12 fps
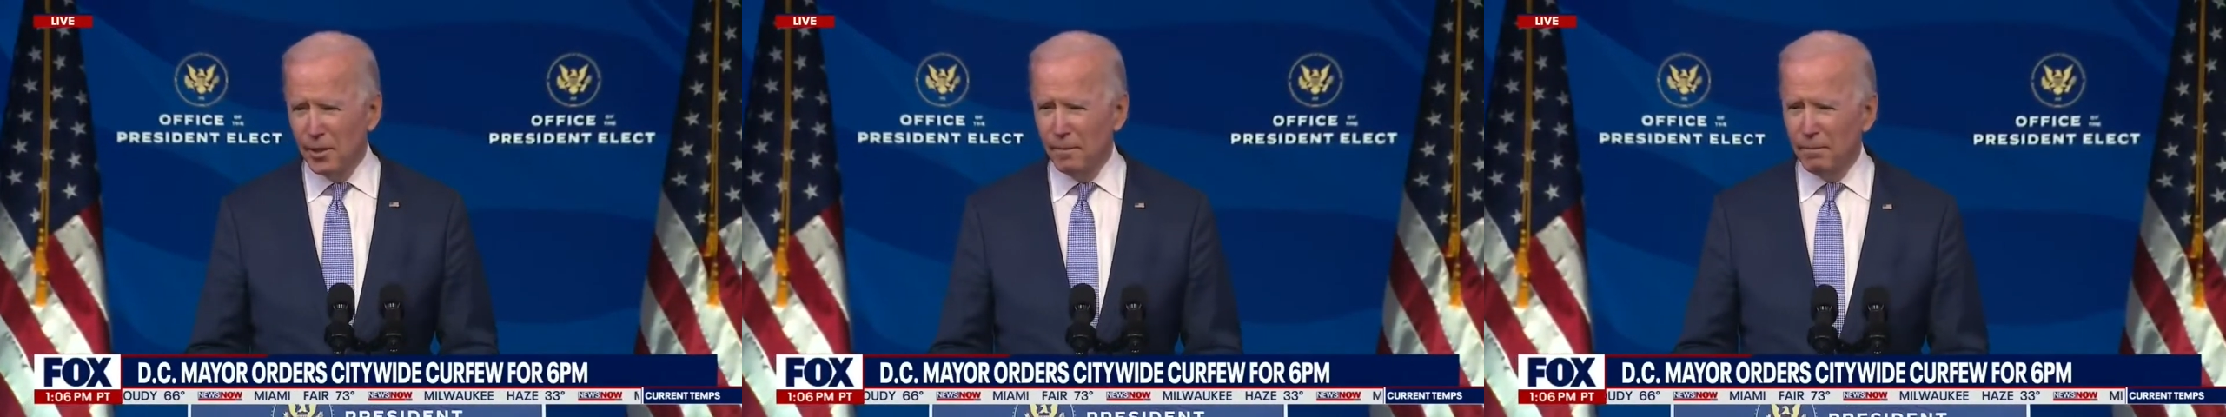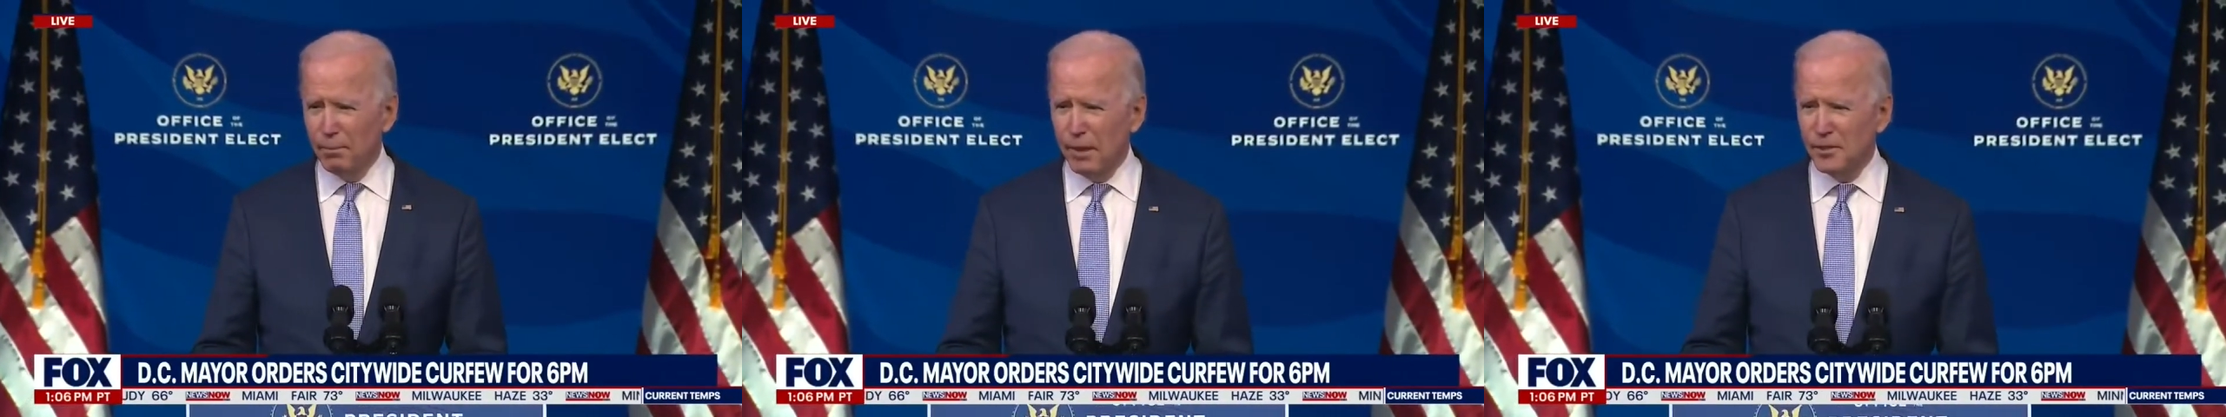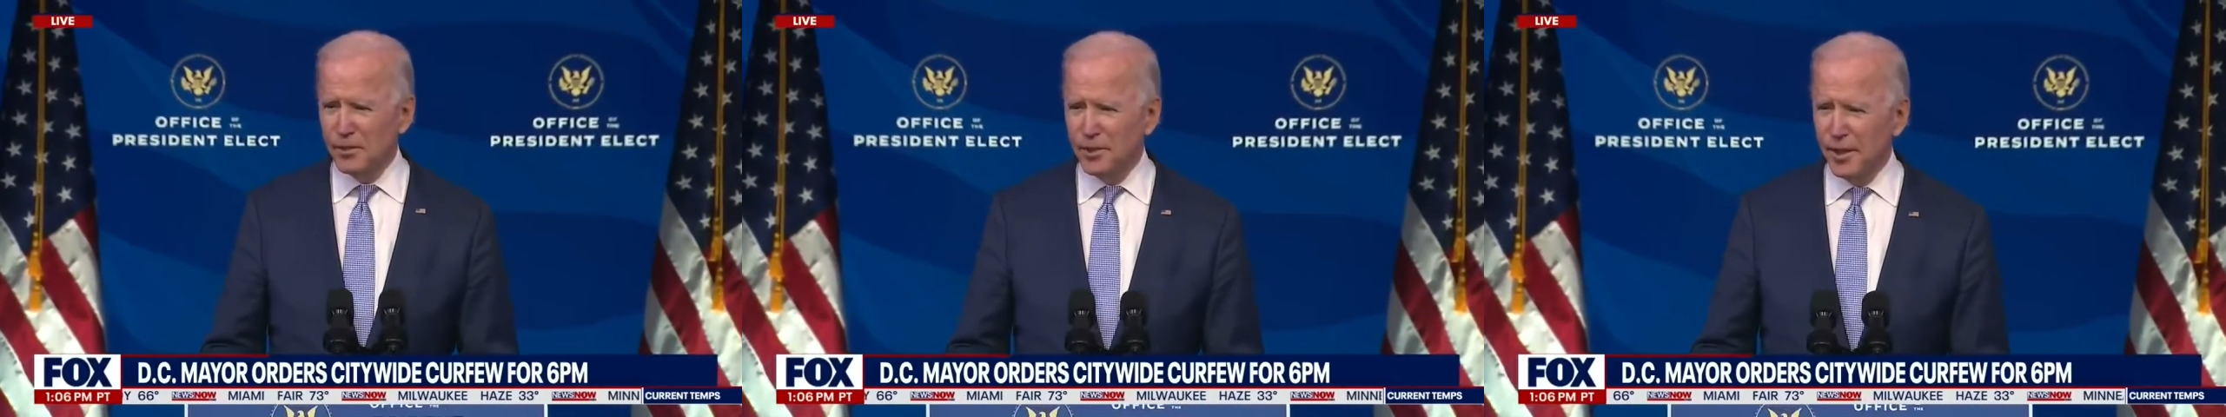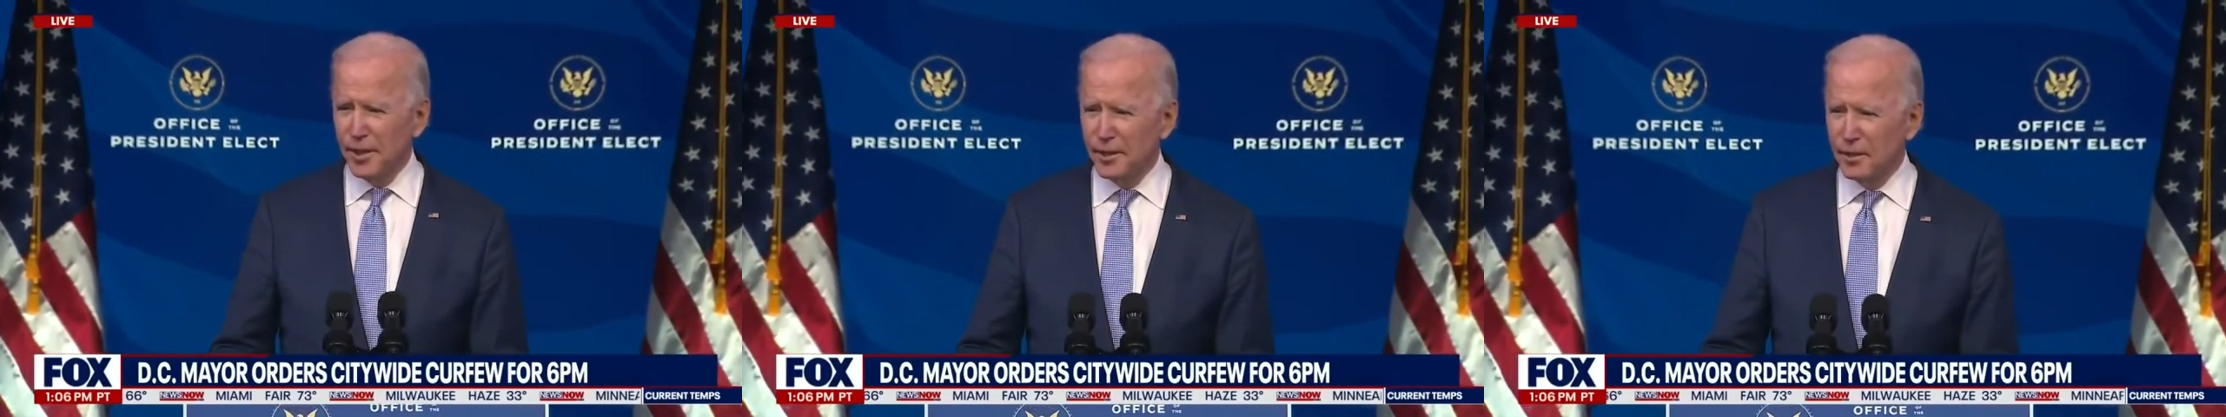
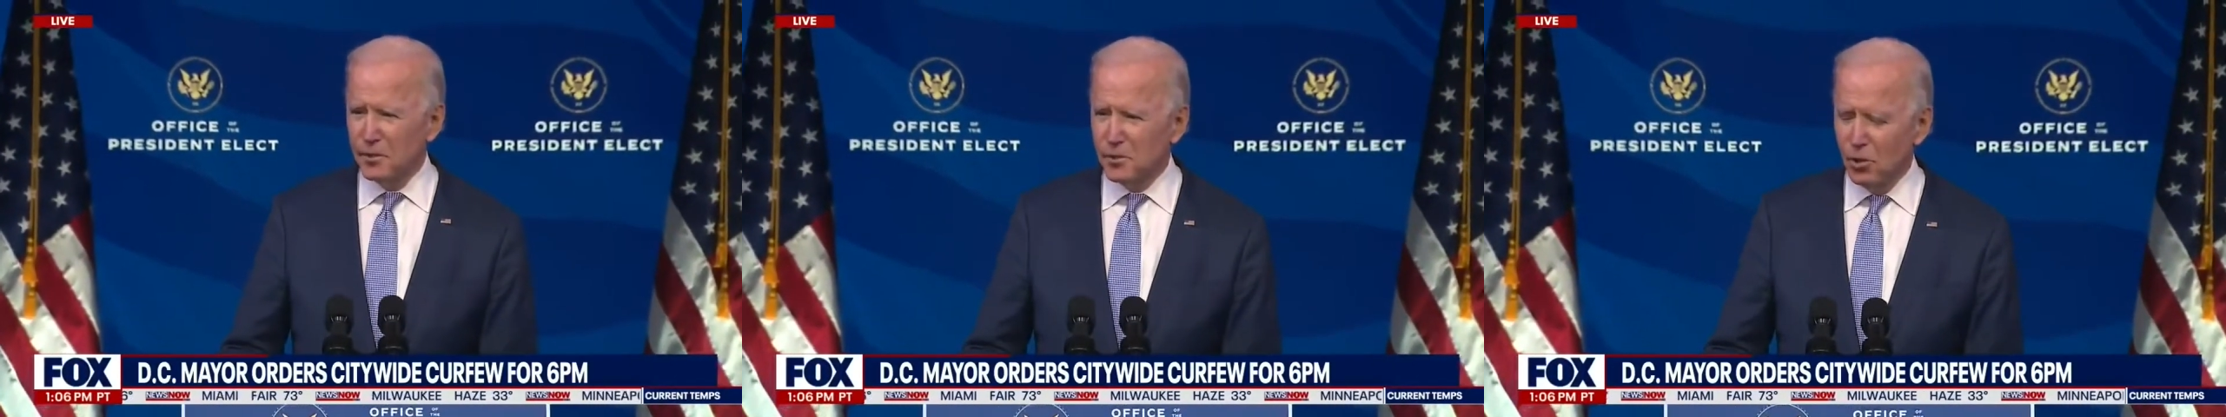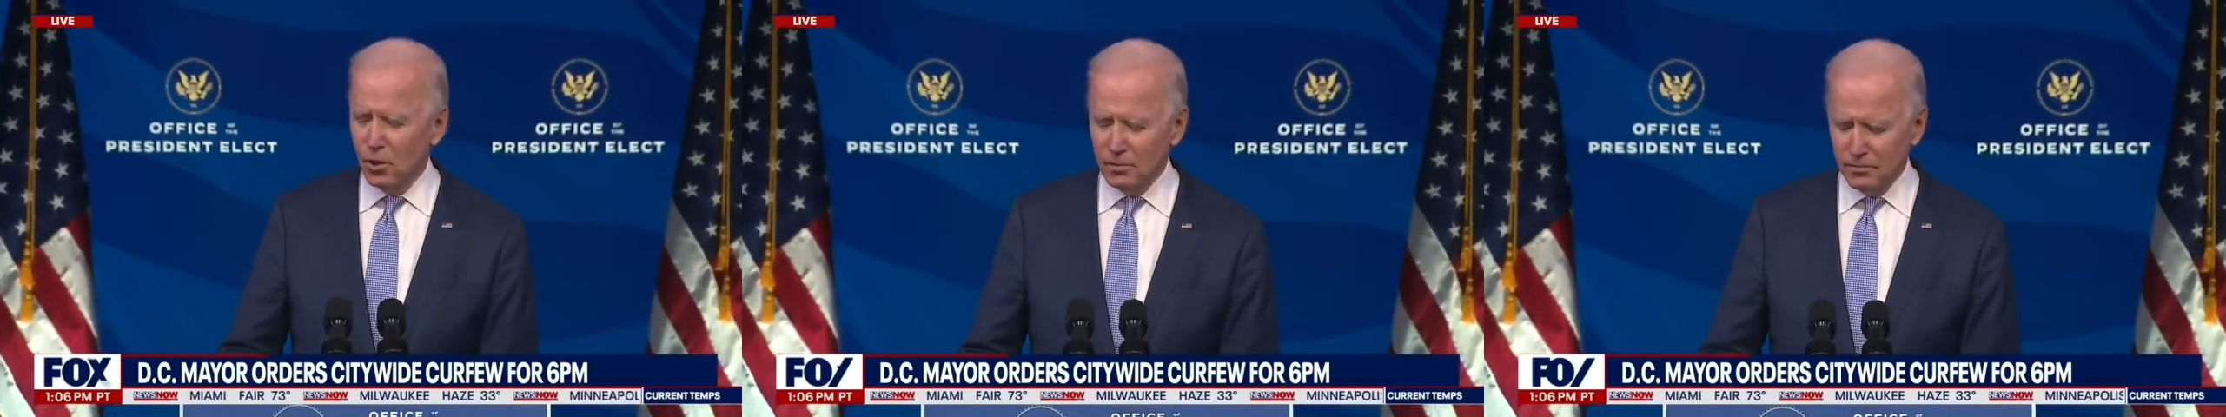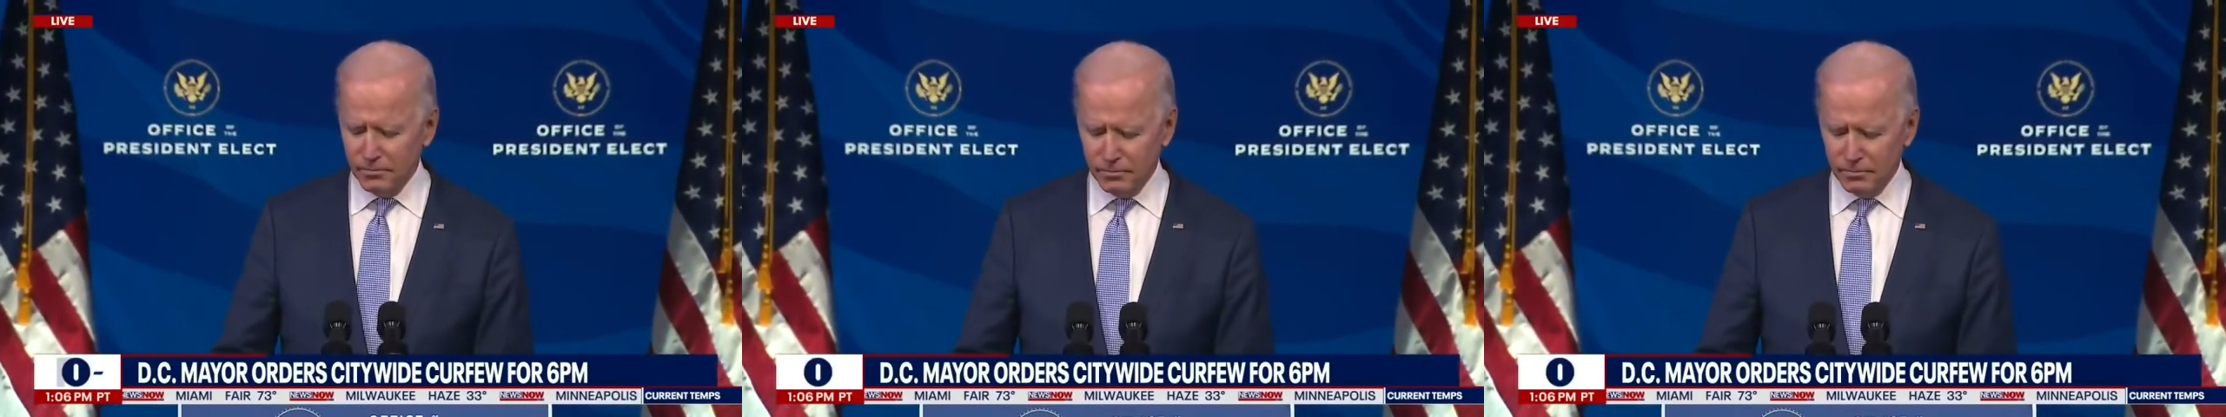unprecedented assault,